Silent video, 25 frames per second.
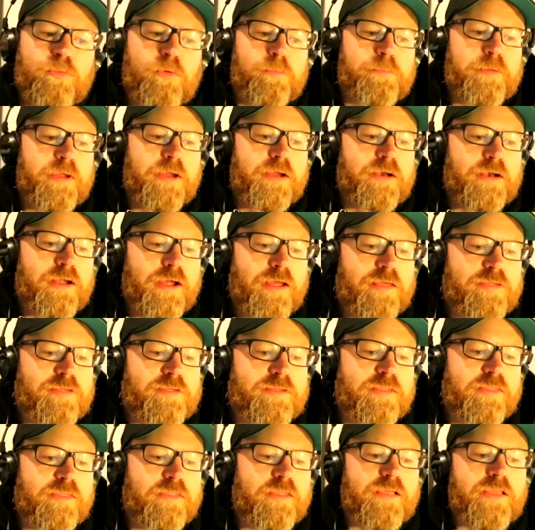were being
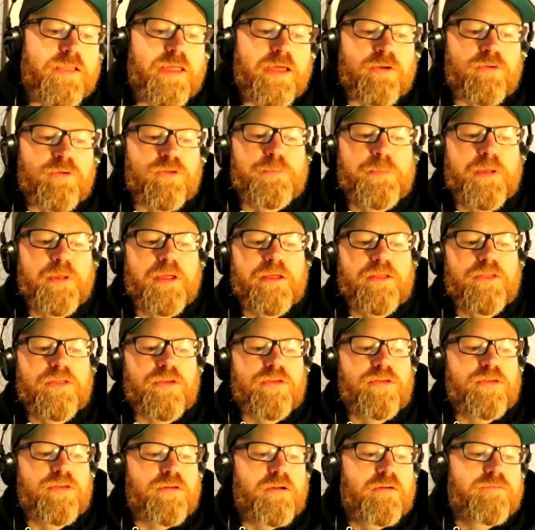asked in the letters
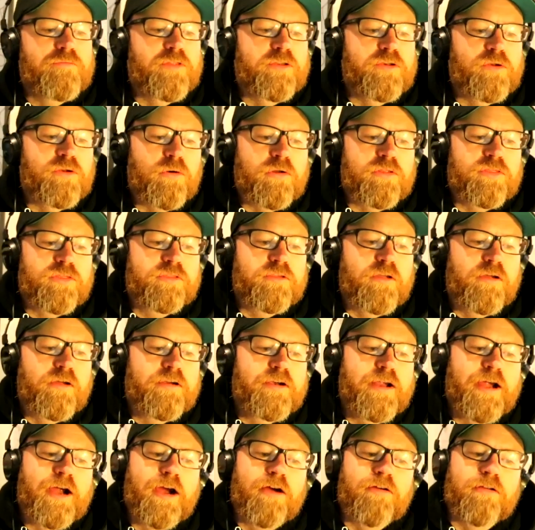pages of the North Down
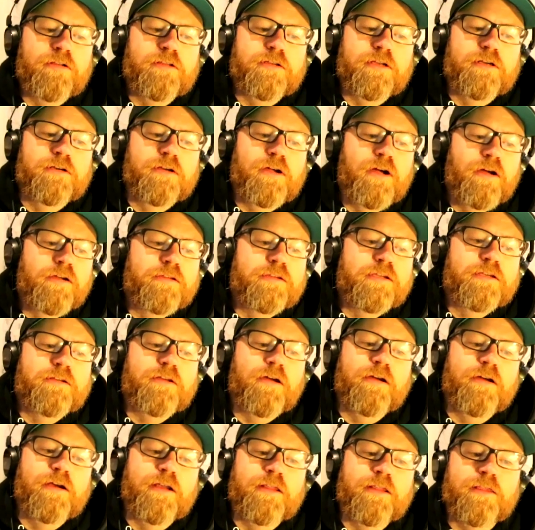Herald and County
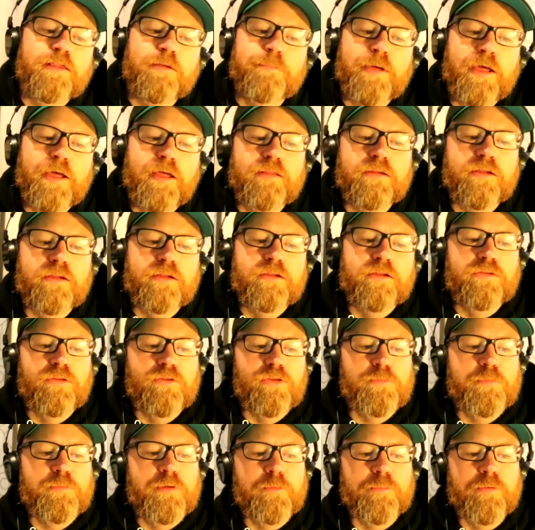Down Independent
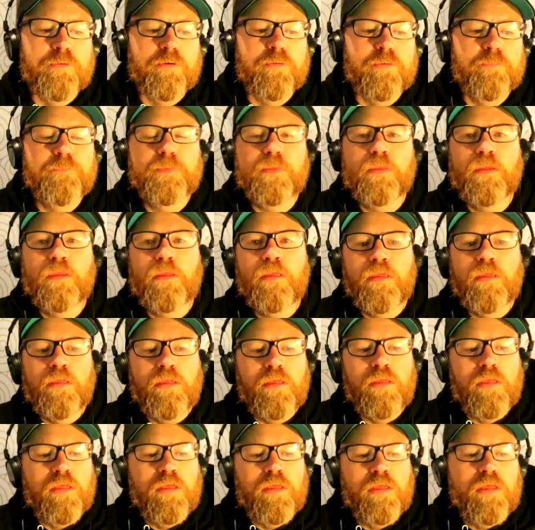newspaper.
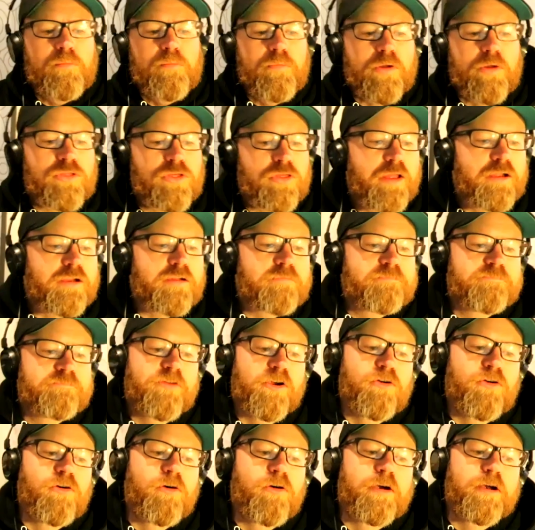Much like
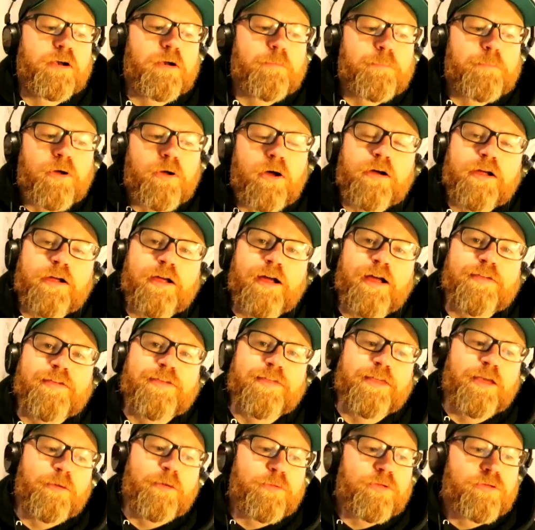recording a podcast
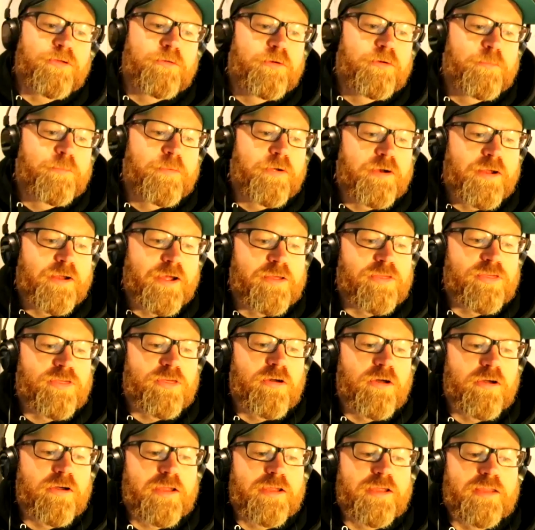episode about ice
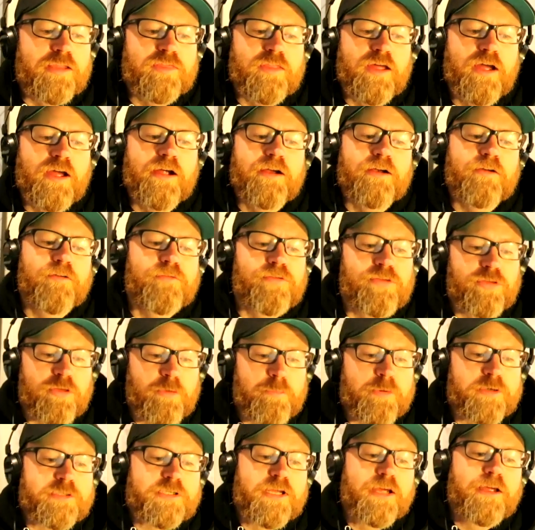hockey at the height of
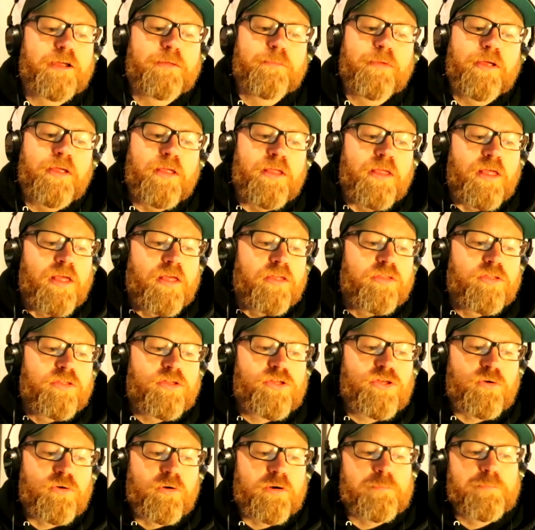summertime, the
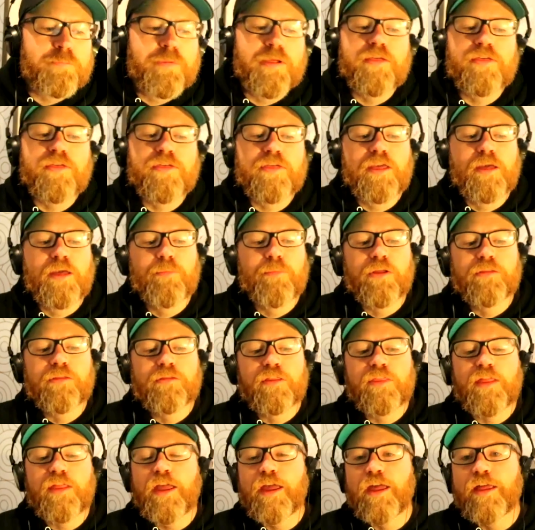short piece came
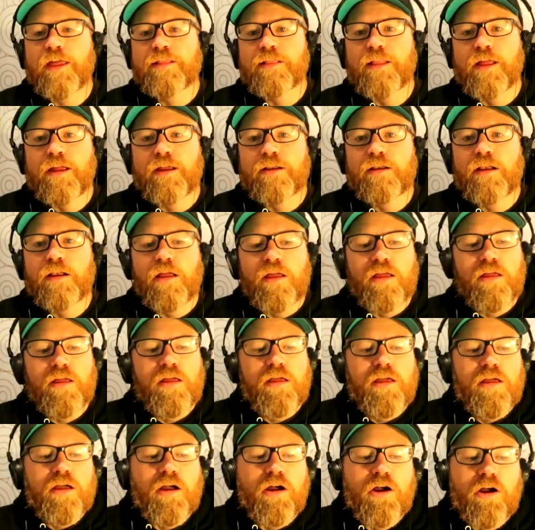under the headline,
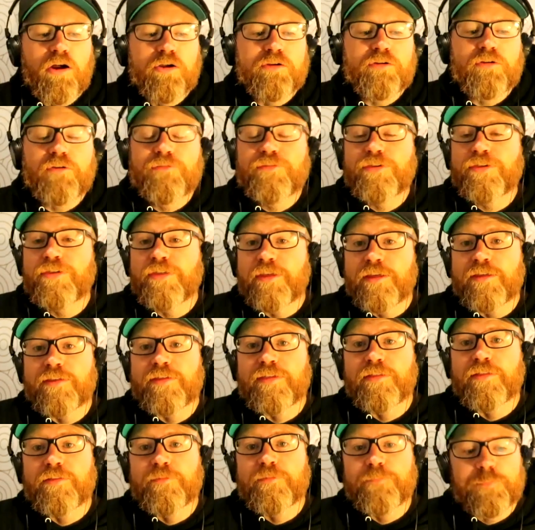Out of
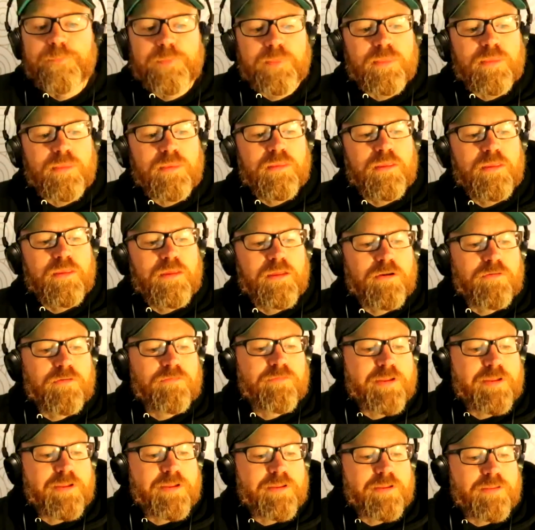Season. It
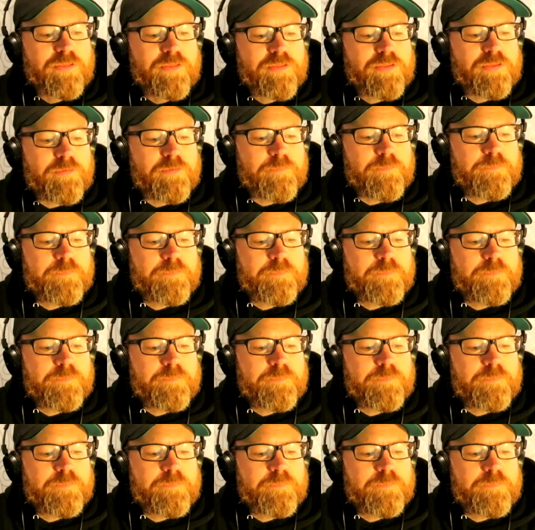reads,